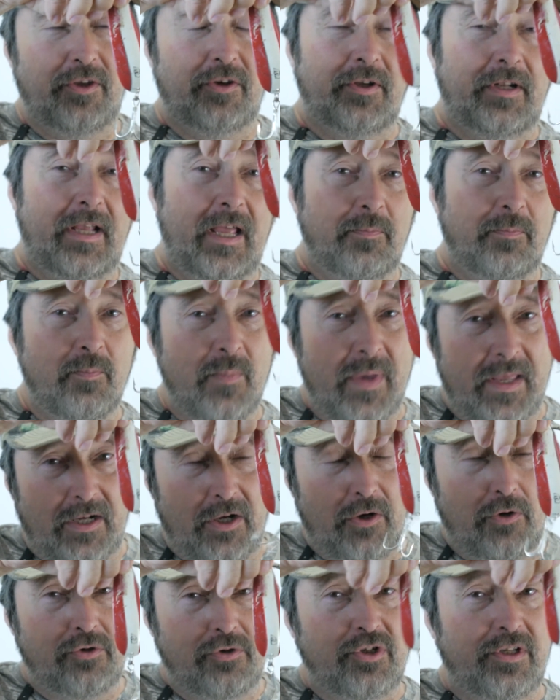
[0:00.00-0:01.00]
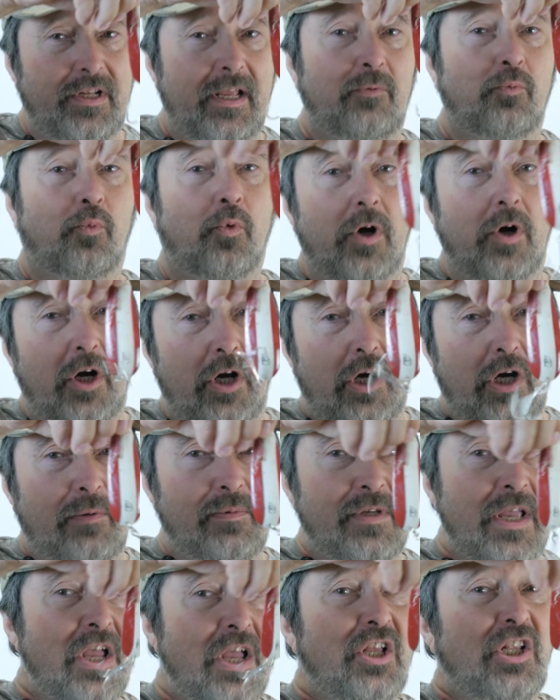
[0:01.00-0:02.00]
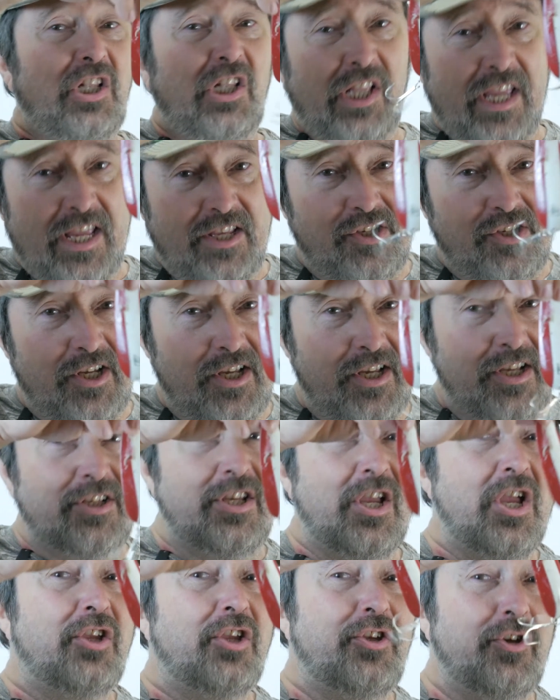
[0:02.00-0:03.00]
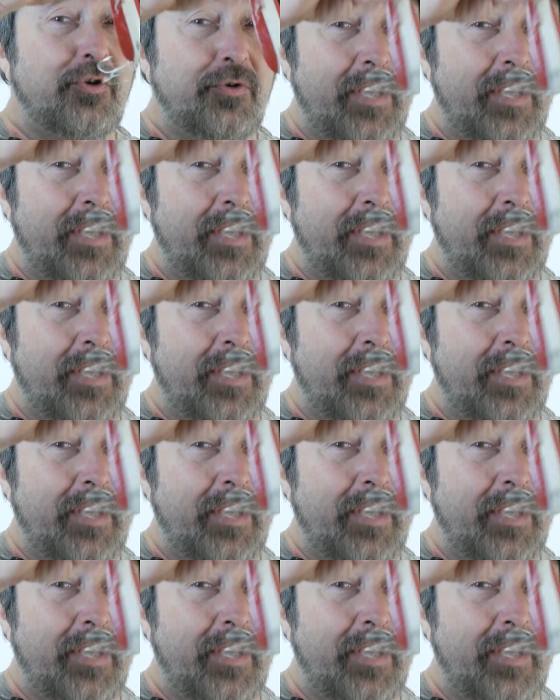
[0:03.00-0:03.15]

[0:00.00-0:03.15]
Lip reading: you can add minnows, you can add worms, leeches, you